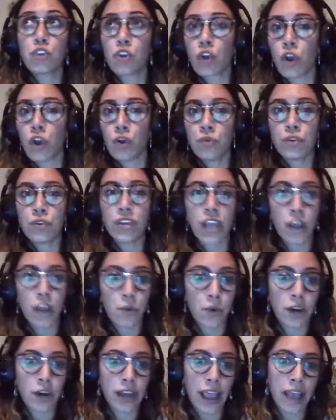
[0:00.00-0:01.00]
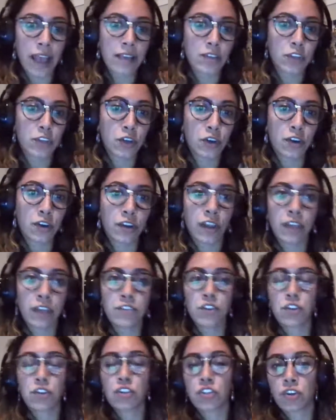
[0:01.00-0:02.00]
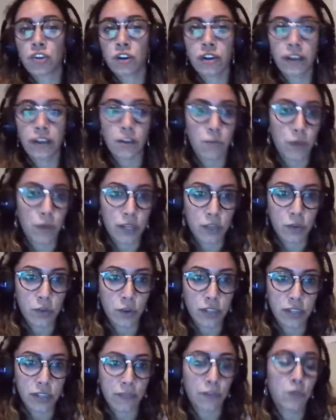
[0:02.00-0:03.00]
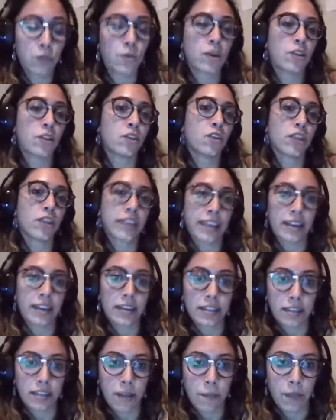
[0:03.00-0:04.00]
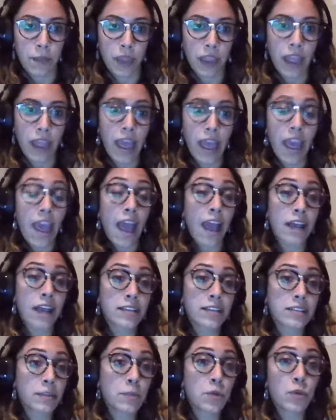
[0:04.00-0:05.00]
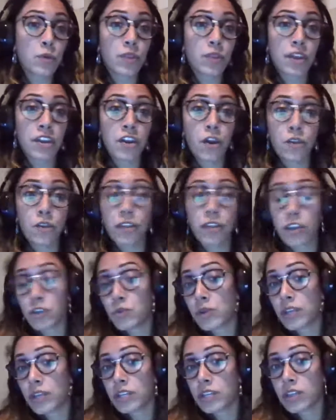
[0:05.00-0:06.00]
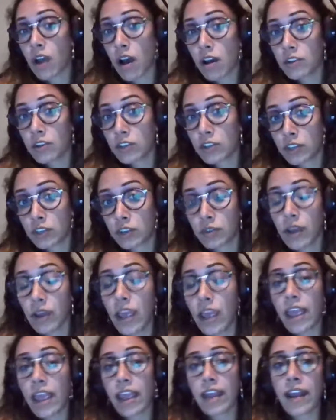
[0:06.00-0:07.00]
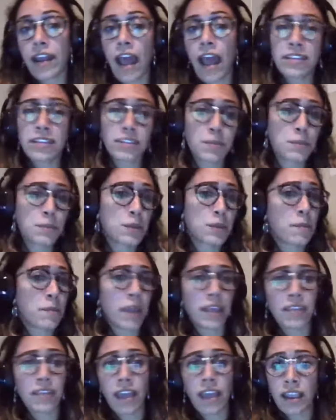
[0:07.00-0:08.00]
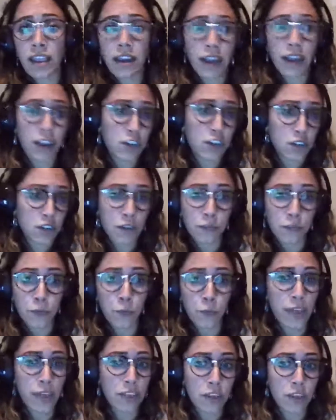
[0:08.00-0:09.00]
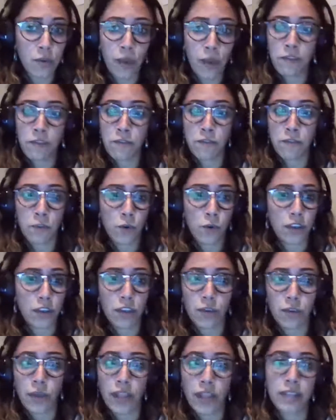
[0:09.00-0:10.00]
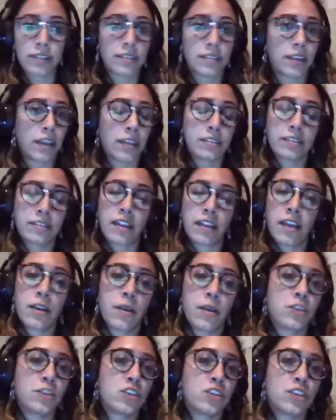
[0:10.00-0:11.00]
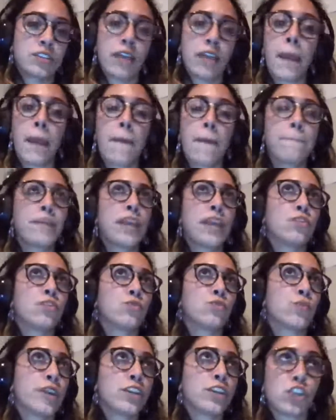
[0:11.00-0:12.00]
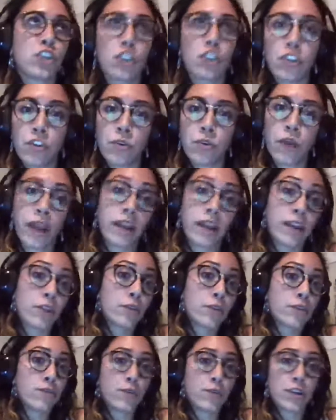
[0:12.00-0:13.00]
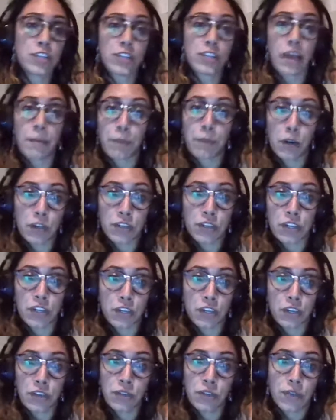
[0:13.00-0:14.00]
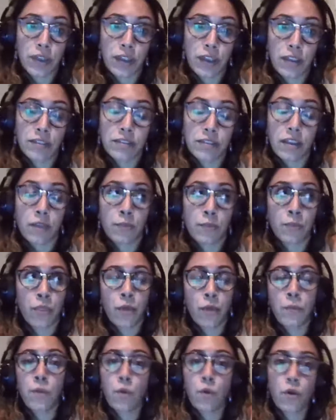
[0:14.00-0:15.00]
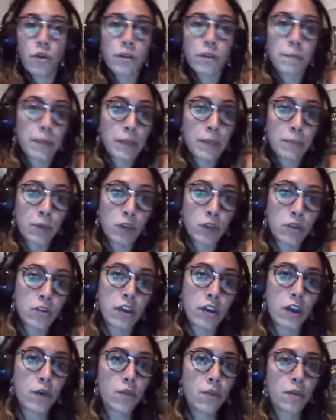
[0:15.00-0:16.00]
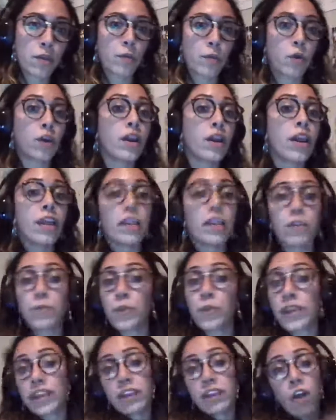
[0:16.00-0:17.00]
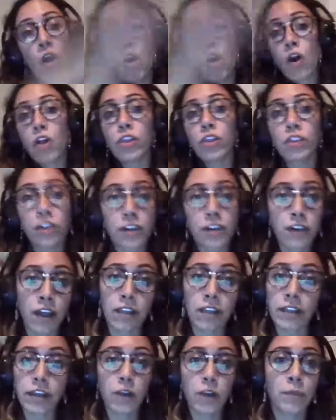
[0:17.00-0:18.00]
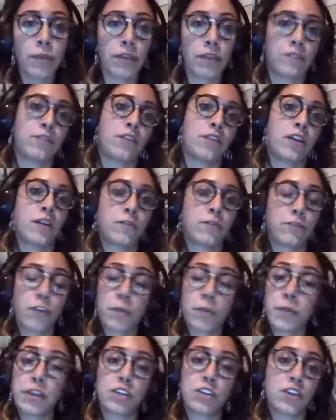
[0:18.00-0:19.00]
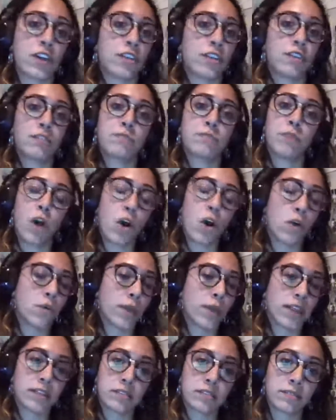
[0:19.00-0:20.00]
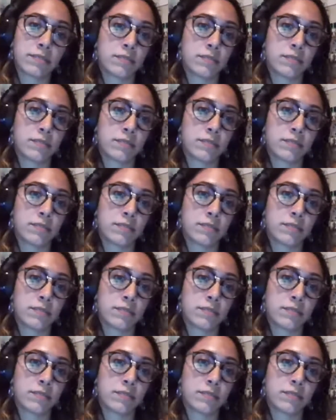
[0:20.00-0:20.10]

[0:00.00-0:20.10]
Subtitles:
your own network as your starting resource. If you want to look into something, ask them who they know that you can talk to, and ask them to make that connection with you and for you. It's gonna just enrich you, and it'll enrich that person too, because the more people you know, the more we can all learn a little bit from each other, always.